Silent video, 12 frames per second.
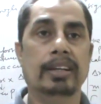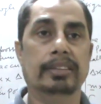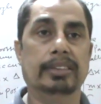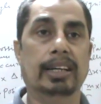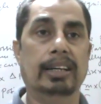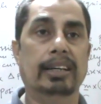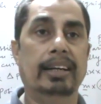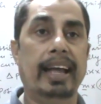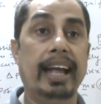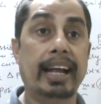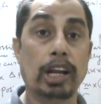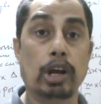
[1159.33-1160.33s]
the
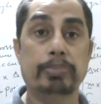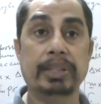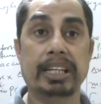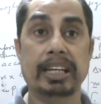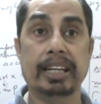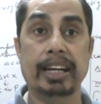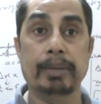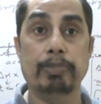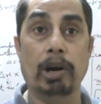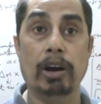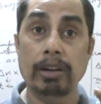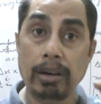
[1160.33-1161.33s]
angle of the cricket
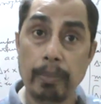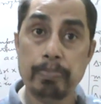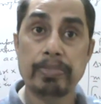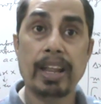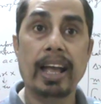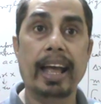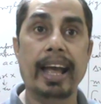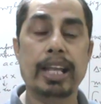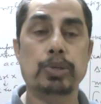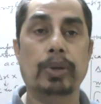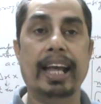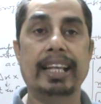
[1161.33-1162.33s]
ball
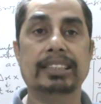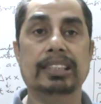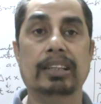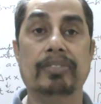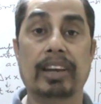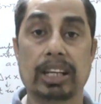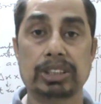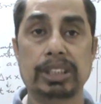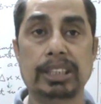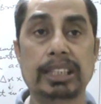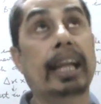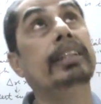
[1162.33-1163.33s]
as well as the
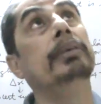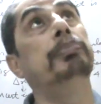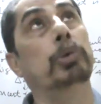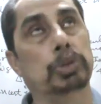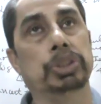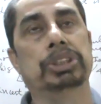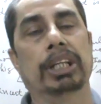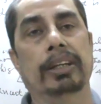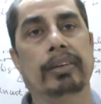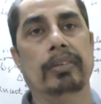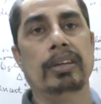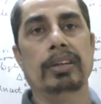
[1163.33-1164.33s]
velocity and the position.